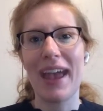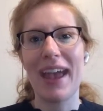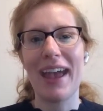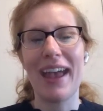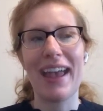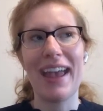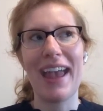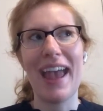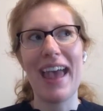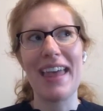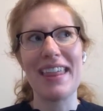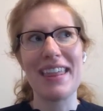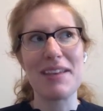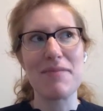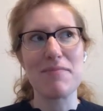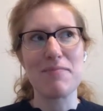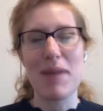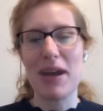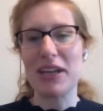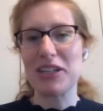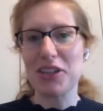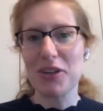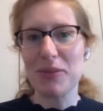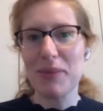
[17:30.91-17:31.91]
I think
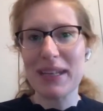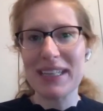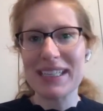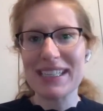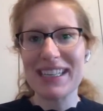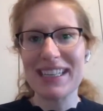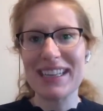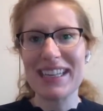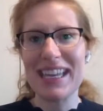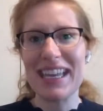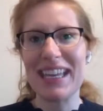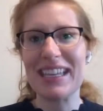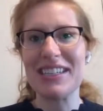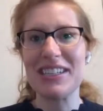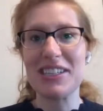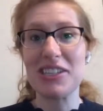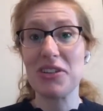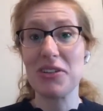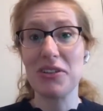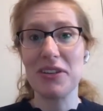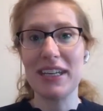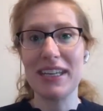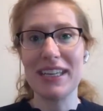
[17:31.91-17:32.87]
measurements in the industry